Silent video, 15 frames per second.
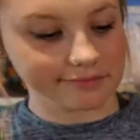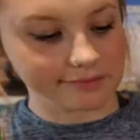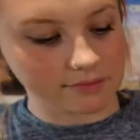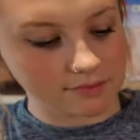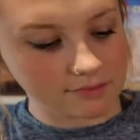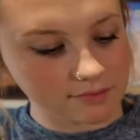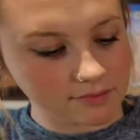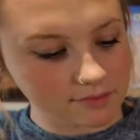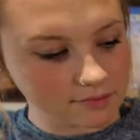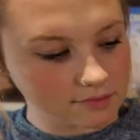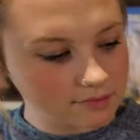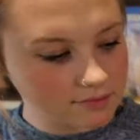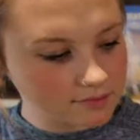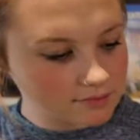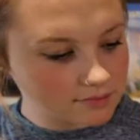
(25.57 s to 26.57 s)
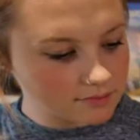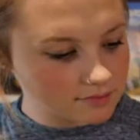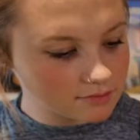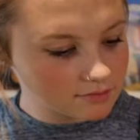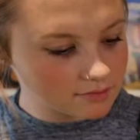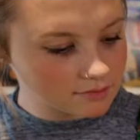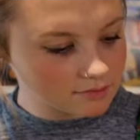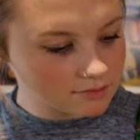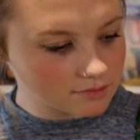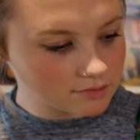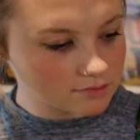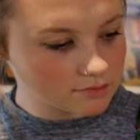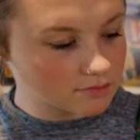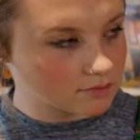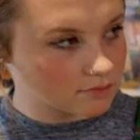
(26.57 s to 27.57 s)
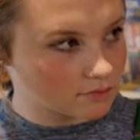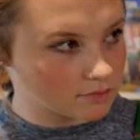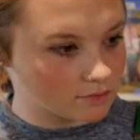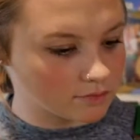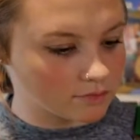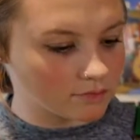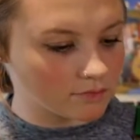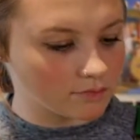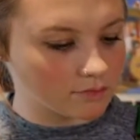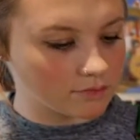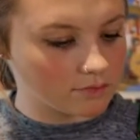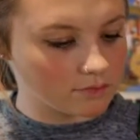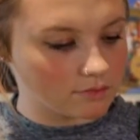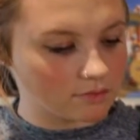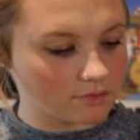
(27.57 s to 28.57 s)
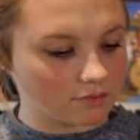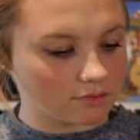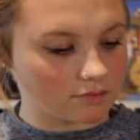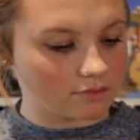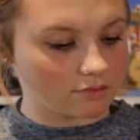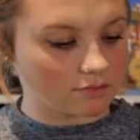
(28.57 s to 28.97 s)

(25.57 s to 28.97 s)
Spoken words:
[no speech]